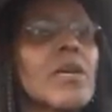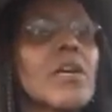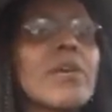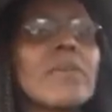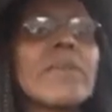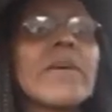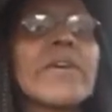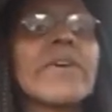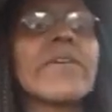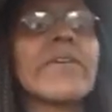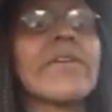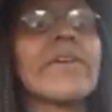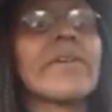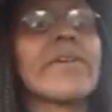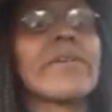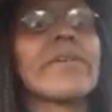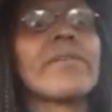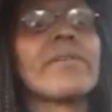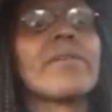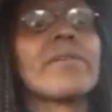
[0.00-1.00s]

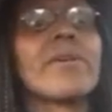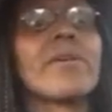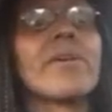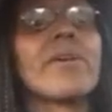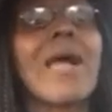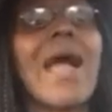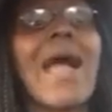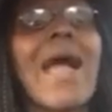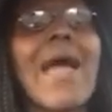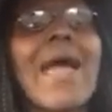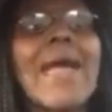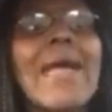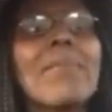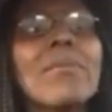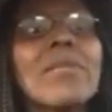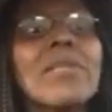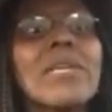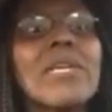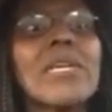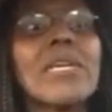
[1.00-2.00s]
Omarion, I
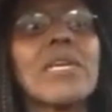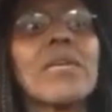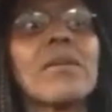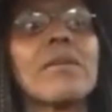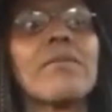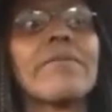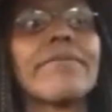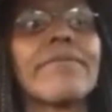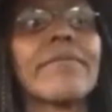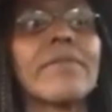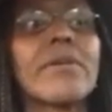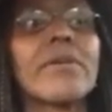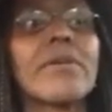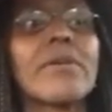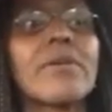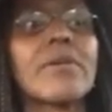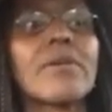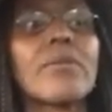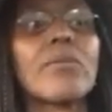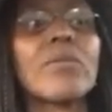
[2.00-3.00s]
believe
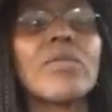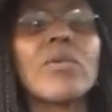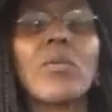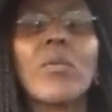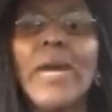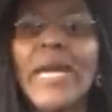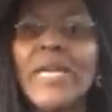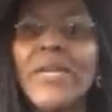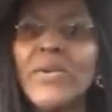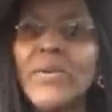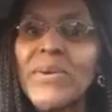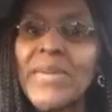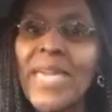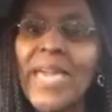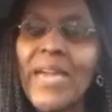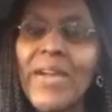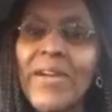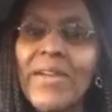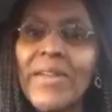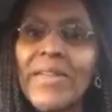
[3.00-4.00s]
with the way you
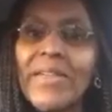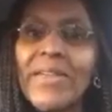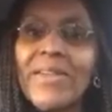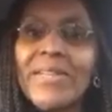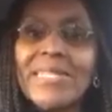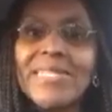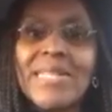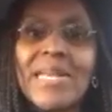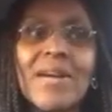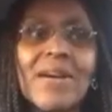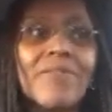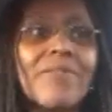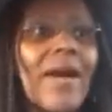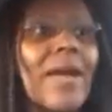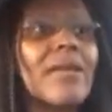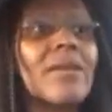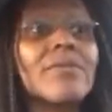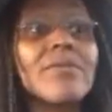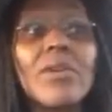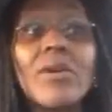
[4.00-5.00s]
carry yourself,
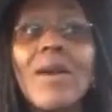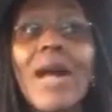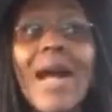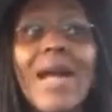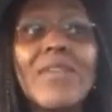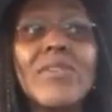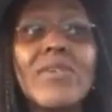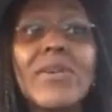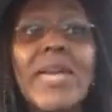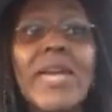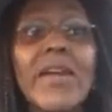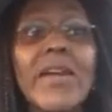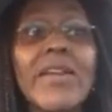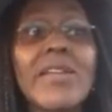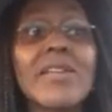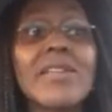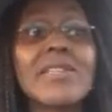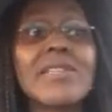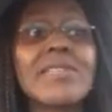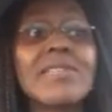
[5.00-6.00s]
I don't know how you
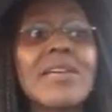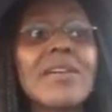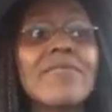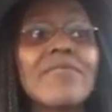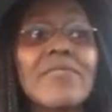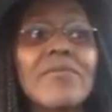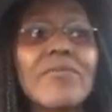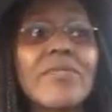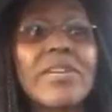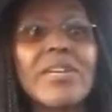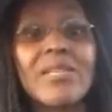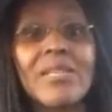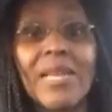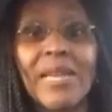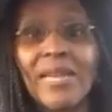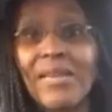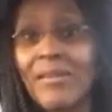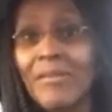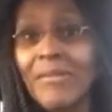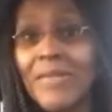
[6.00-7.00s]
carry yourself in real
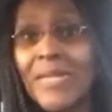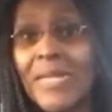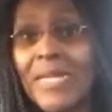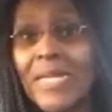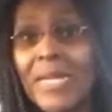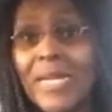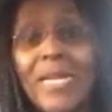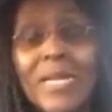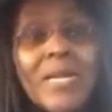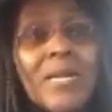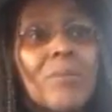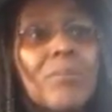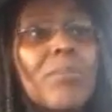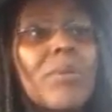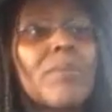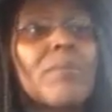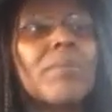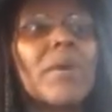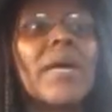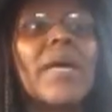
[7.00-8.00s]
life,
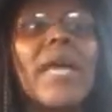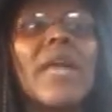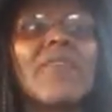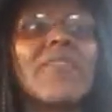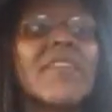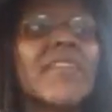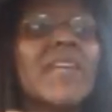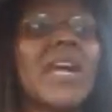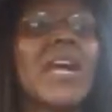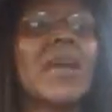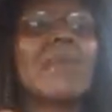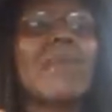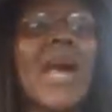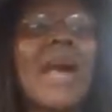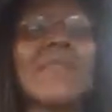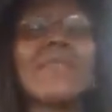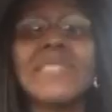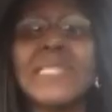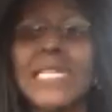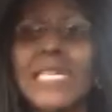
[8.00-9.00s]
but every time
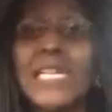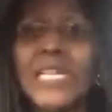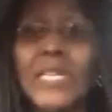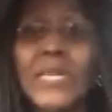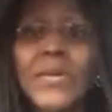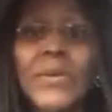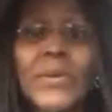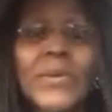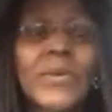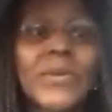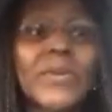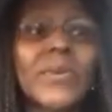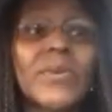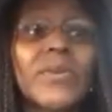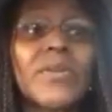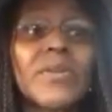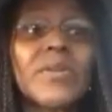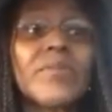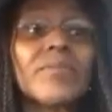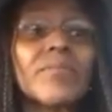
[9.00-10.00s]
I've seen you
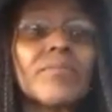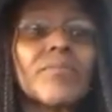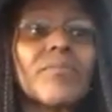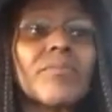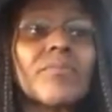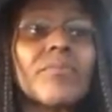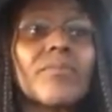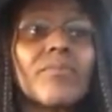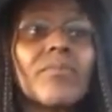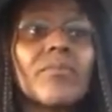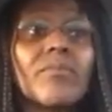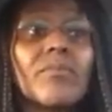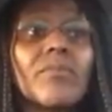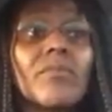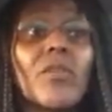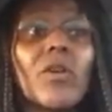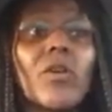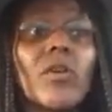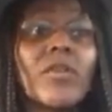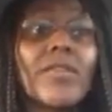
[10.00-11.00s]

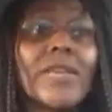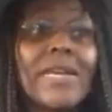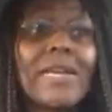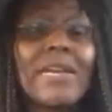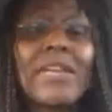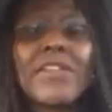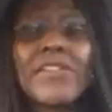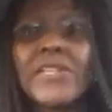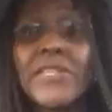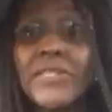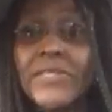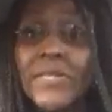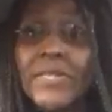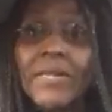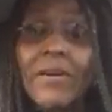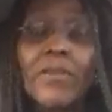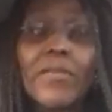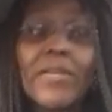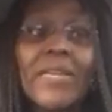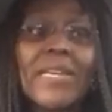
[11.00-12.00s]
on the
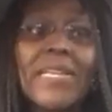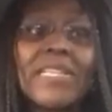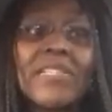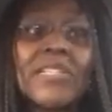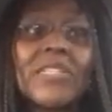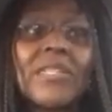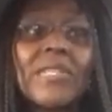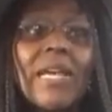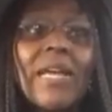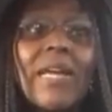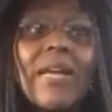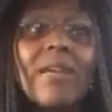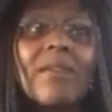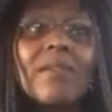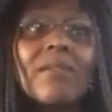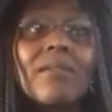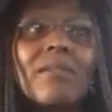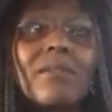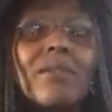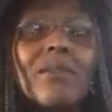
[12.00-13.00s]
internet,